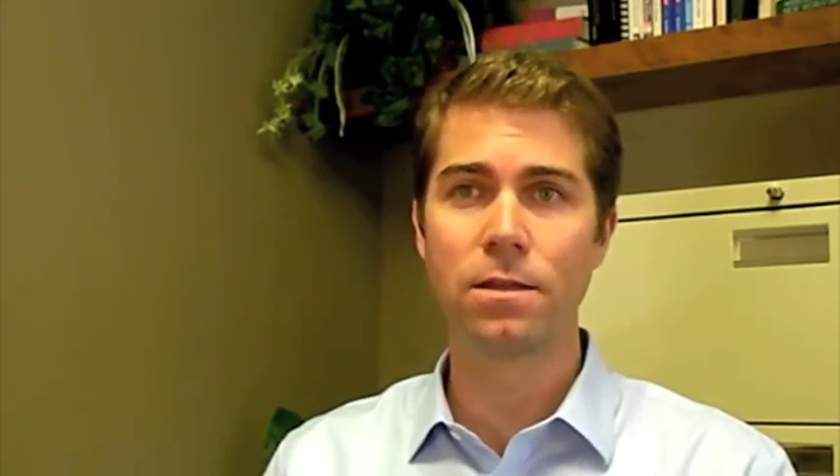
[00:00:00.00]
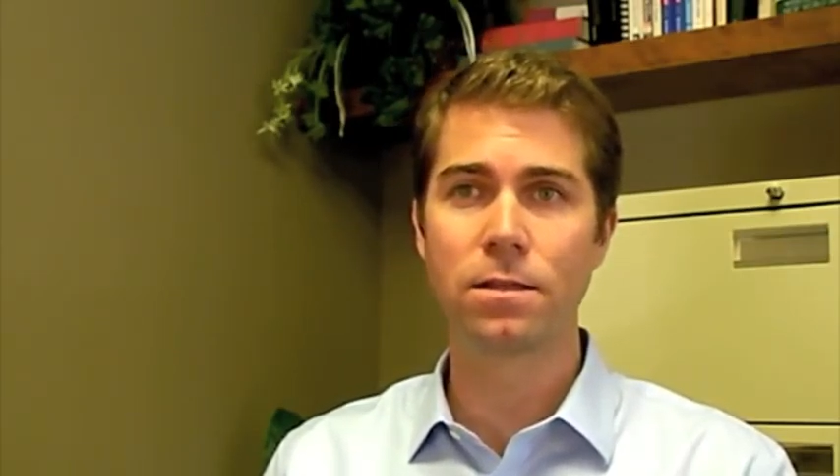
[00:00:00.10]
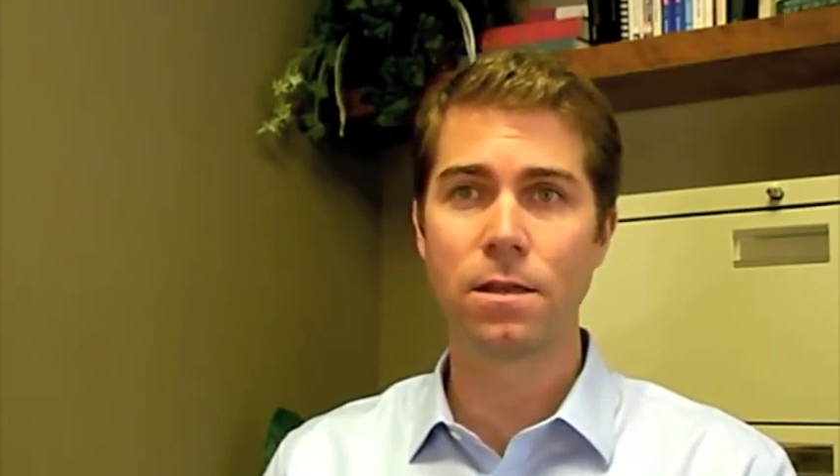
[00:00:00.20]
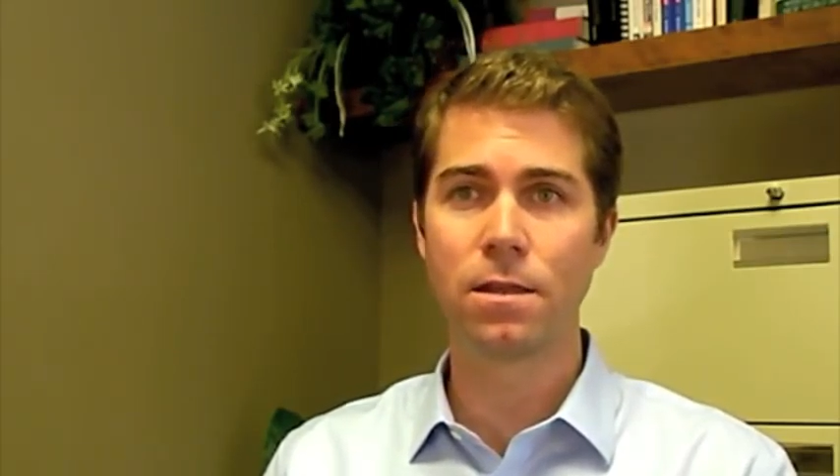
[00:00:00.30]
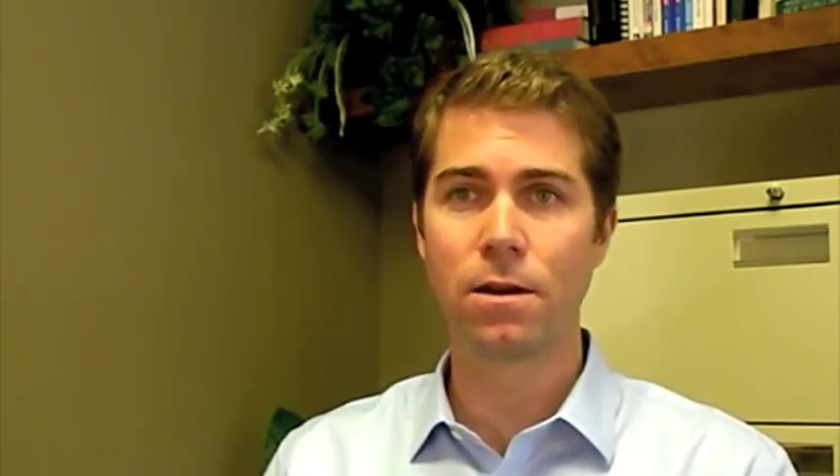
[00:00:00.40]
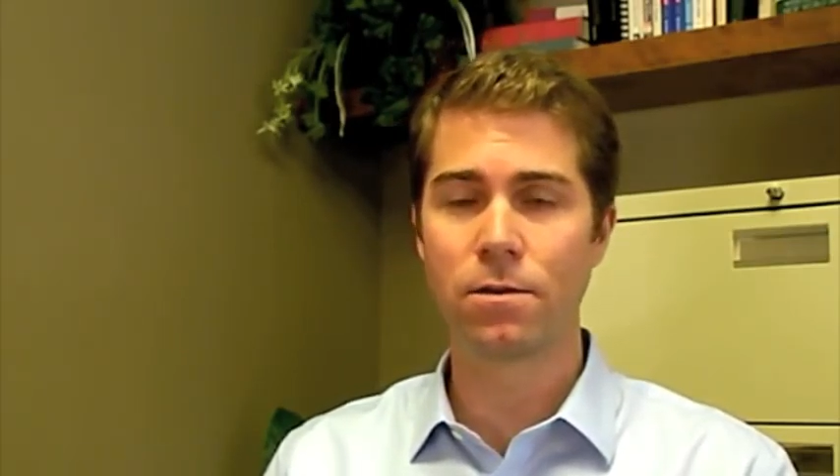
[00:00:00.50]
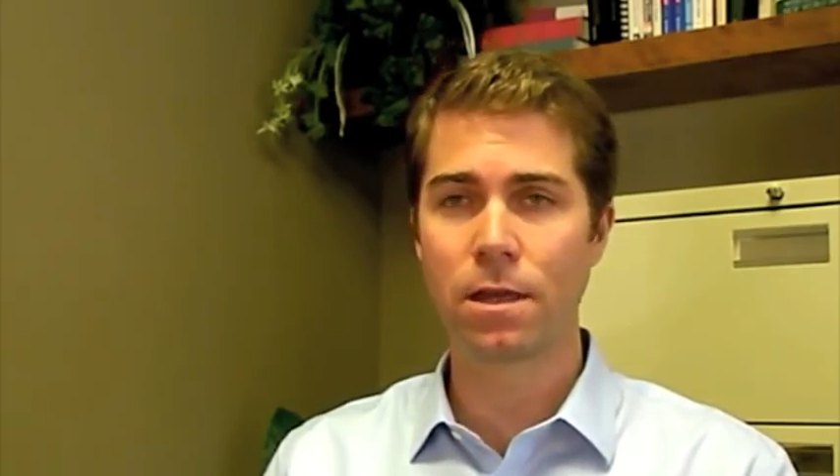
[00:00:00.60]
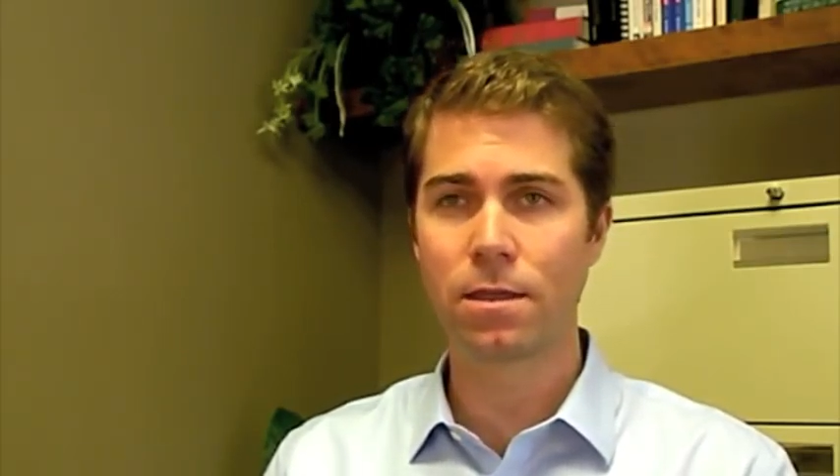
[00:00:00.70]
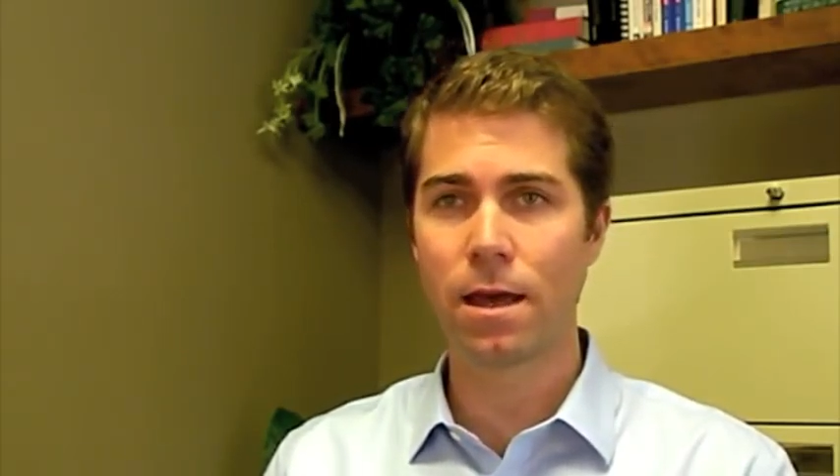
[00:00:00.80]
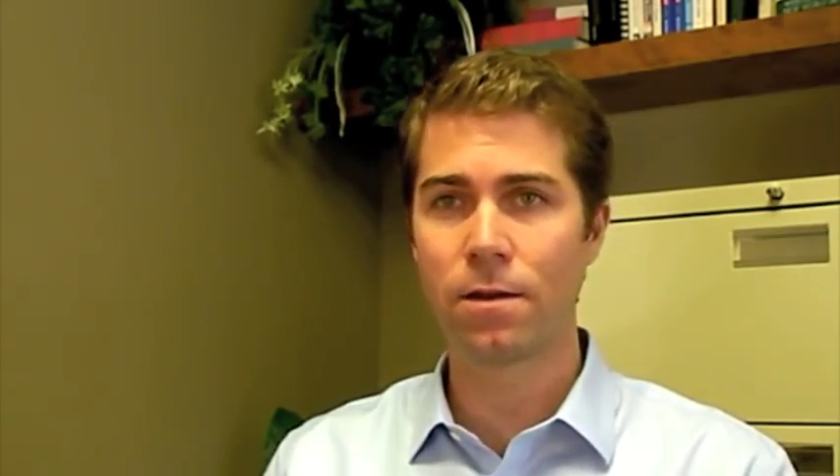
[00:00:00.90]
so they don't
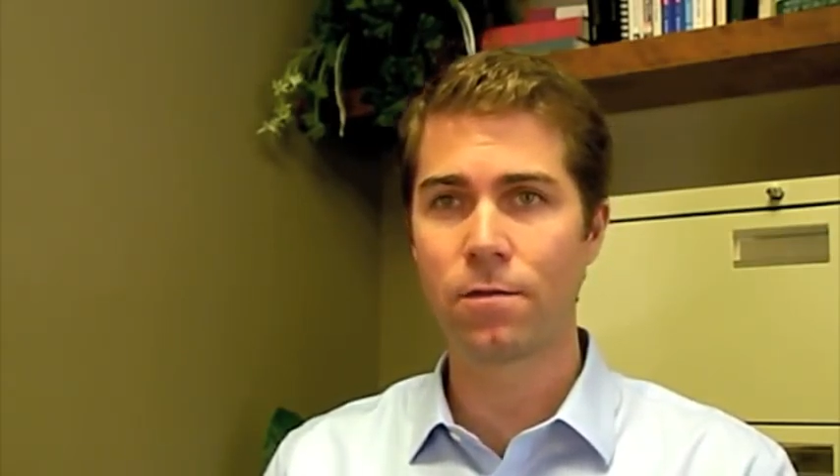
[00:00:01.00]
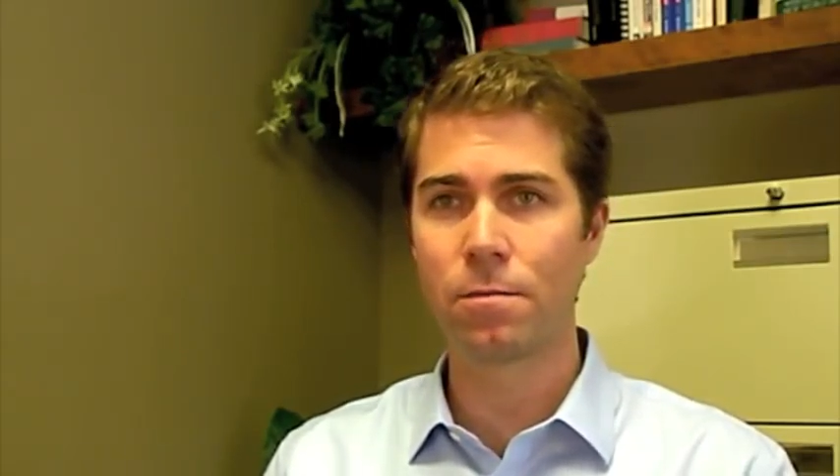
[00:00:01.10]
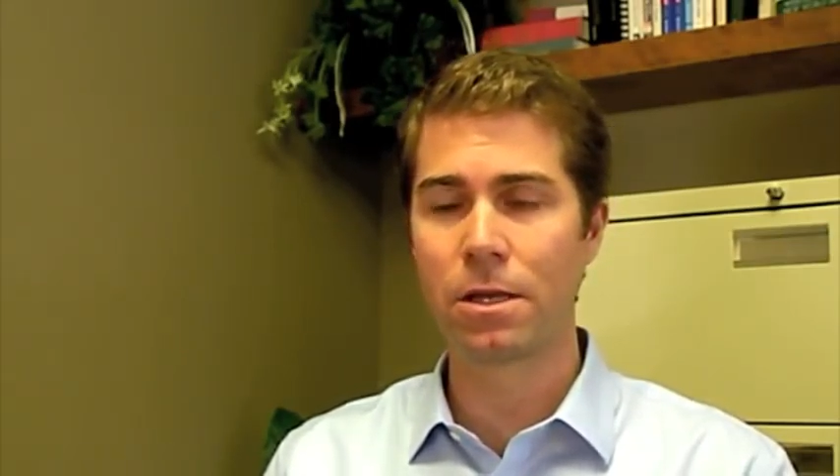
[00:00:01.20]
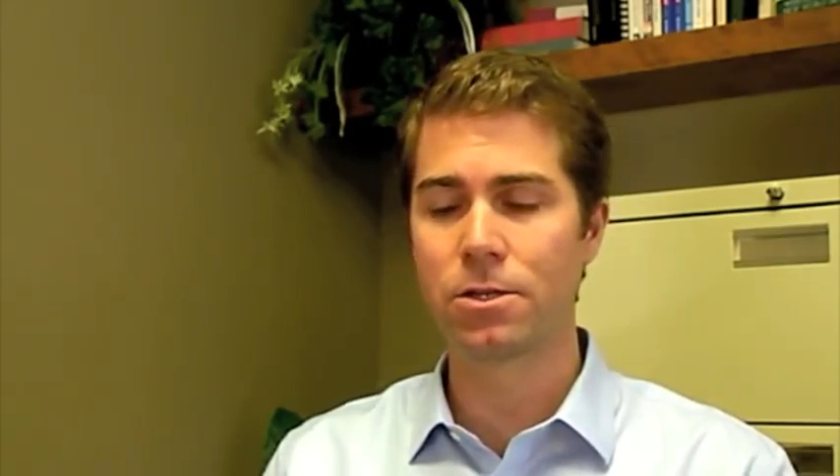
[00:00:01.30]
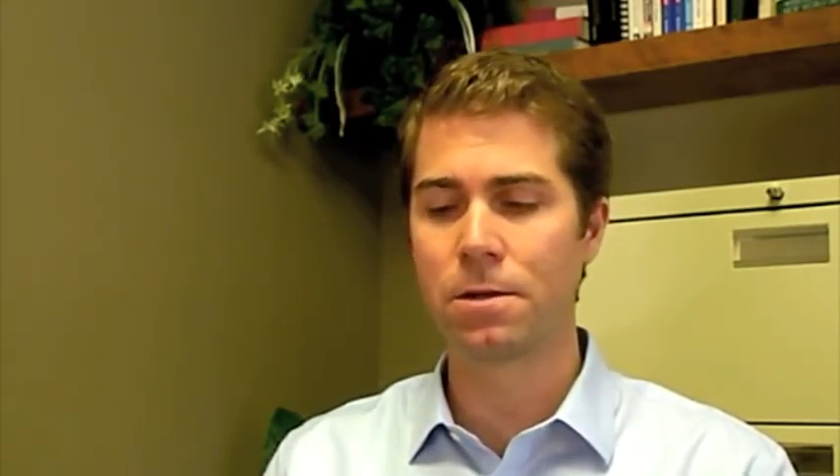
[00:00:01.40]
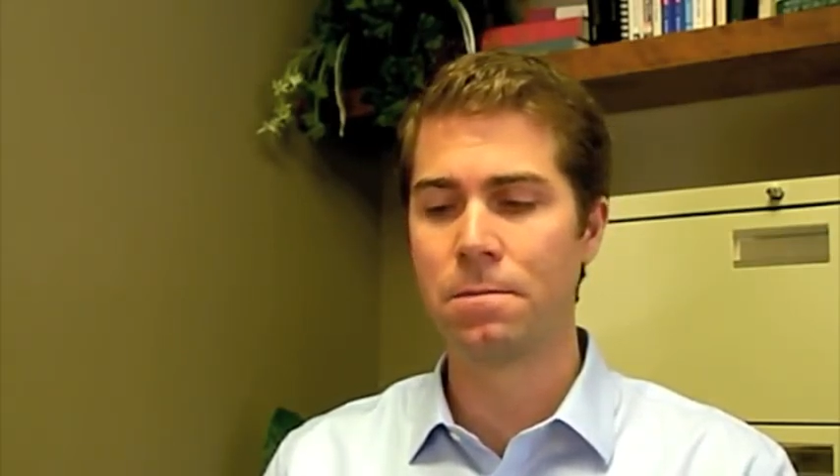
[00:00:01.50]
get that information.